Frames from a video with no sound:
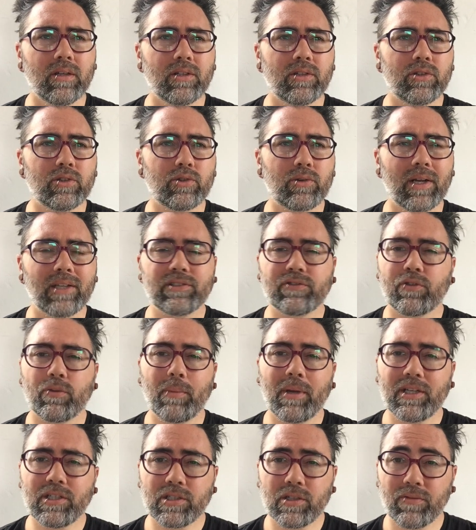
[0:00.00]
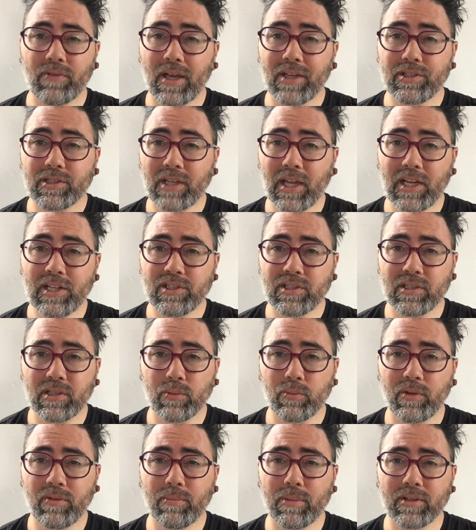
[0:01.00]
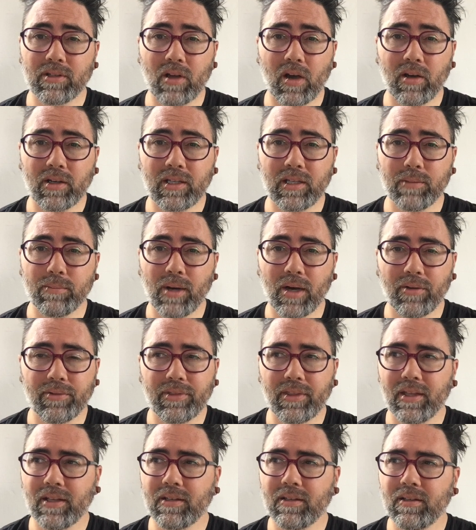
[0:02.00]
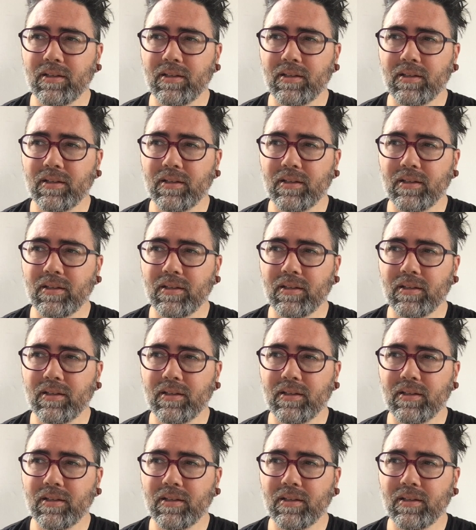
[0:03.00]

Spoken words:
transformation of education that we've been talking about that